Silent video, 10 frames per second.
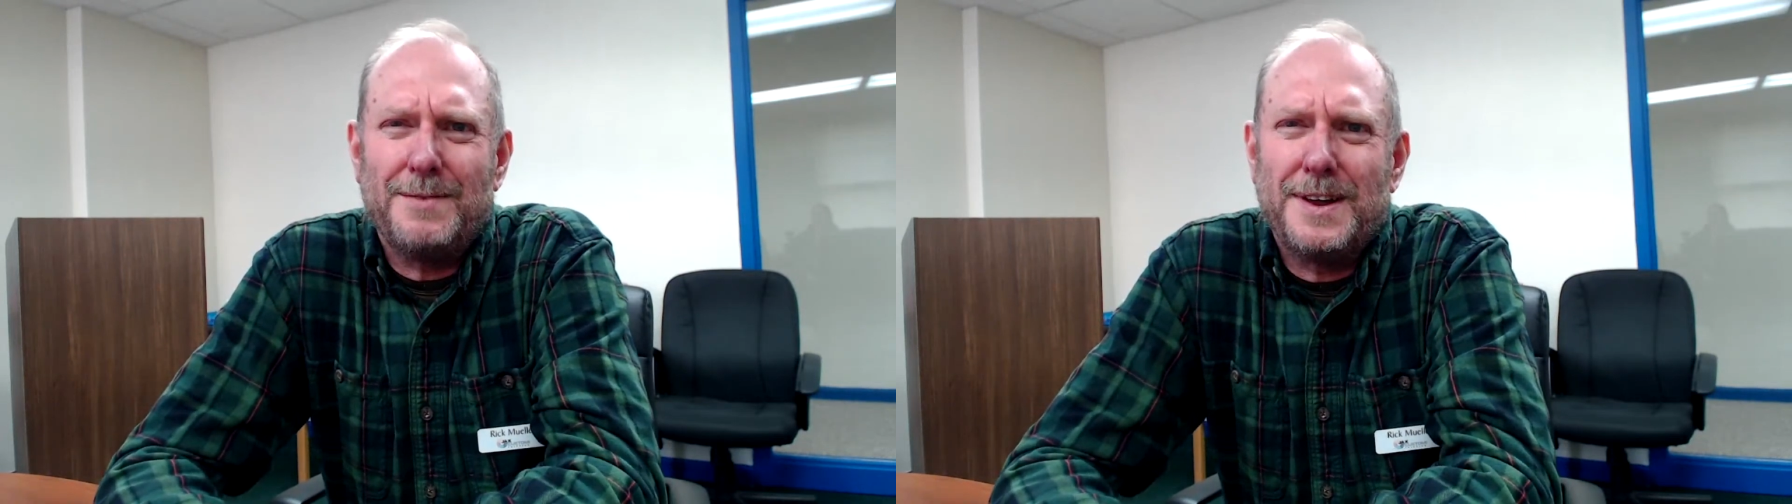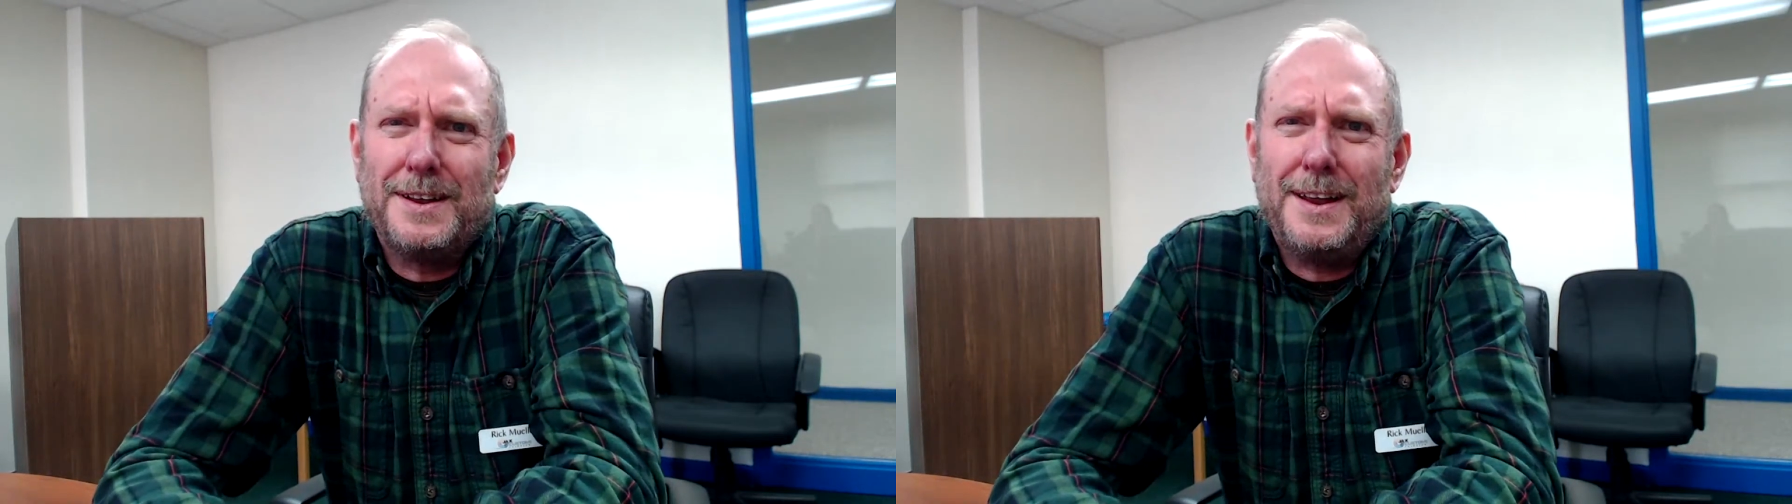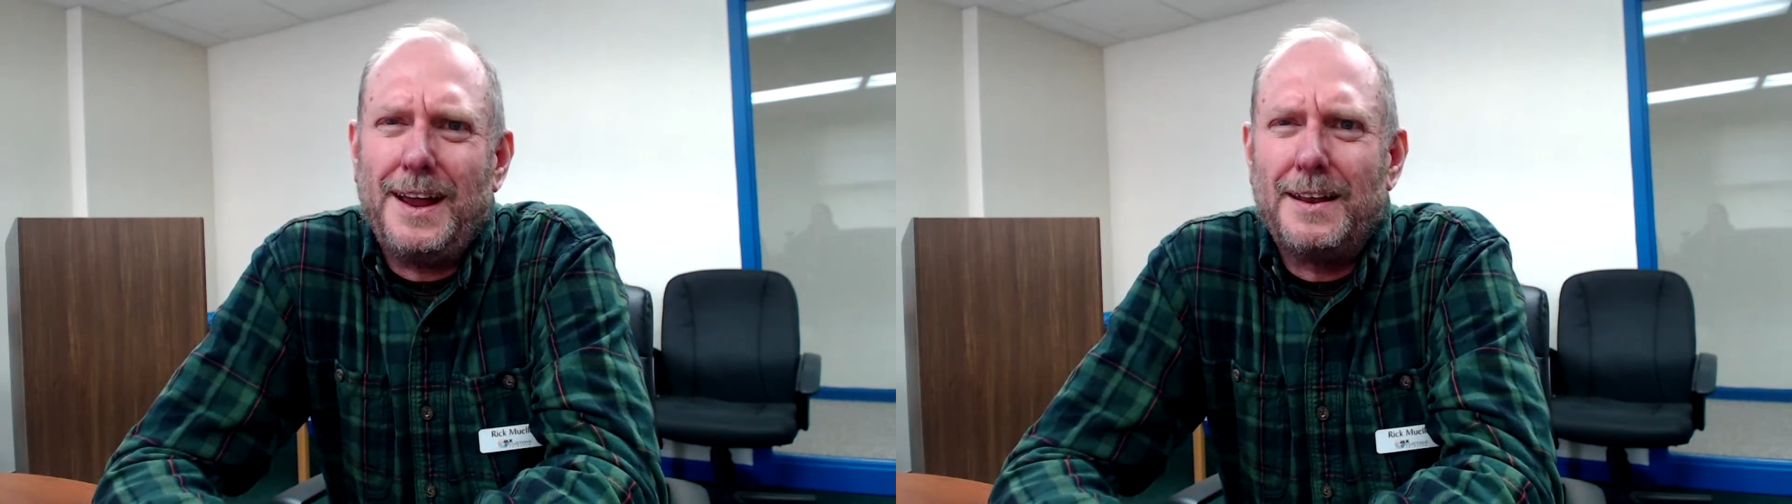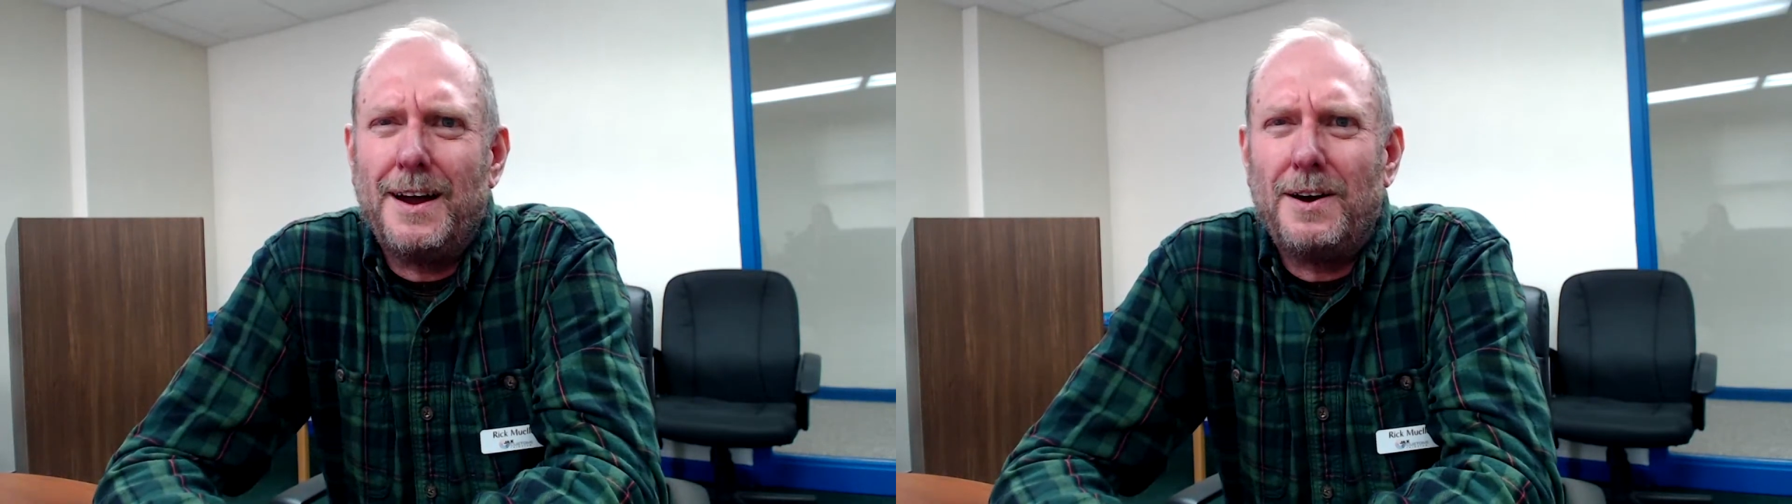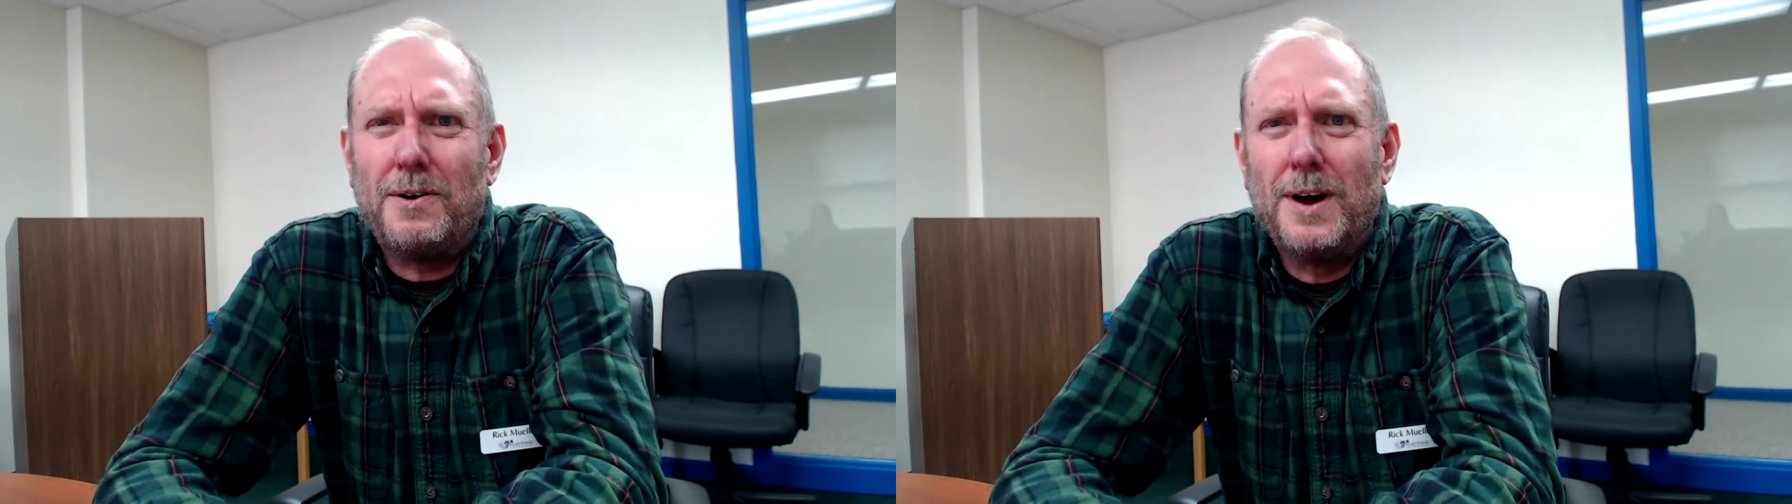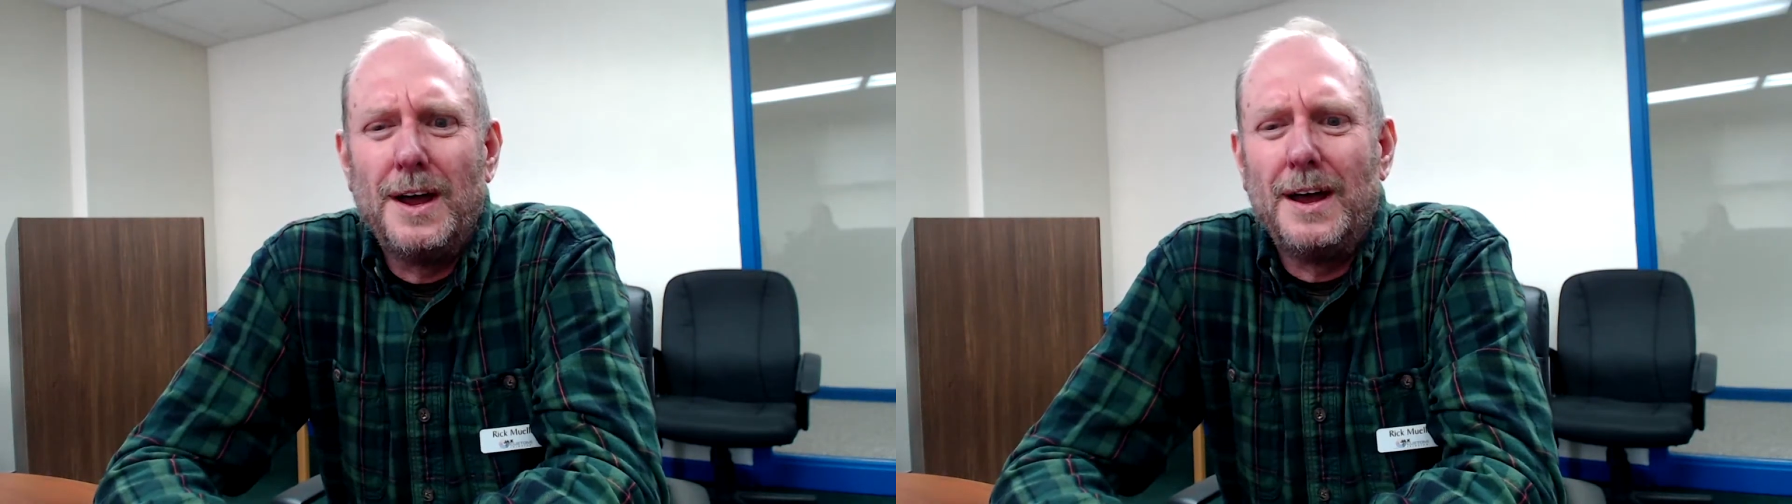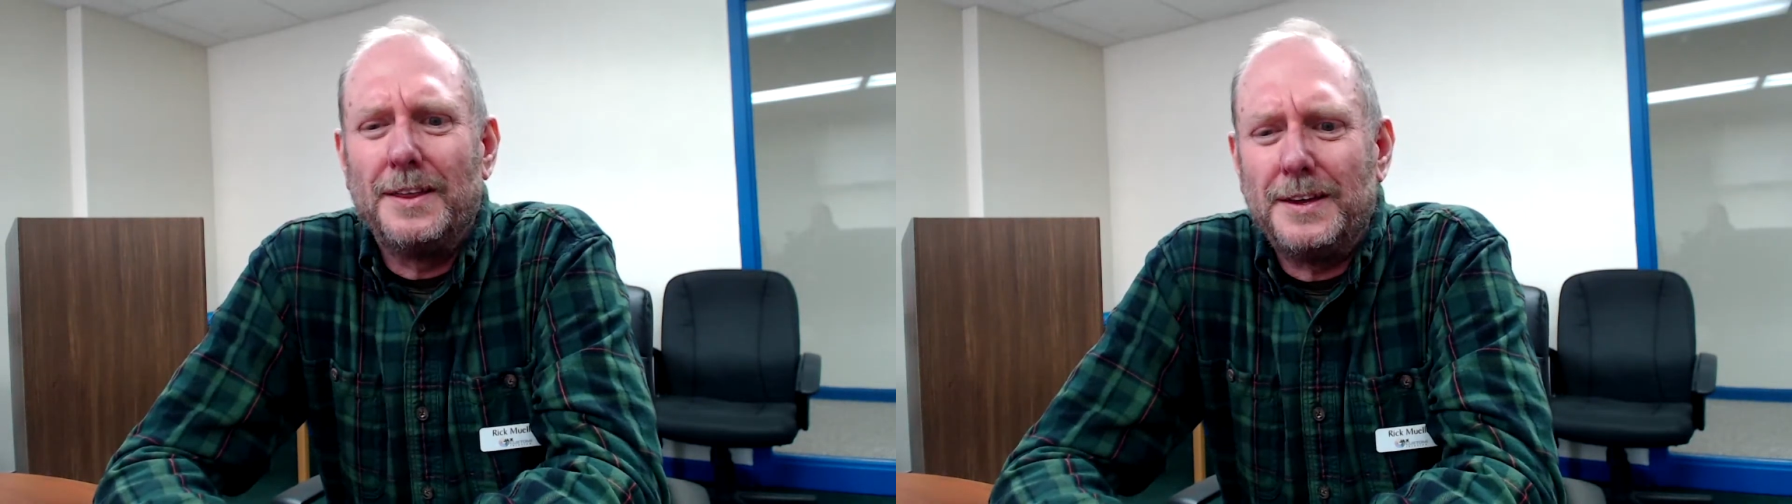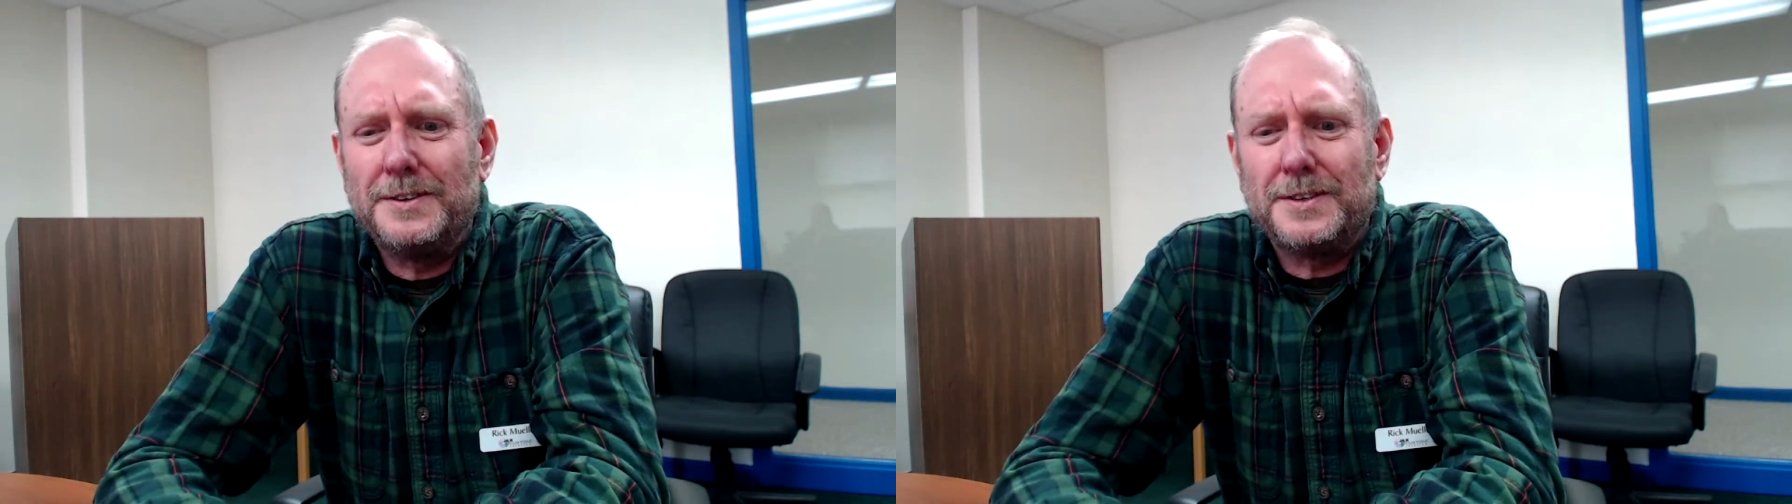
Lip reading: And now things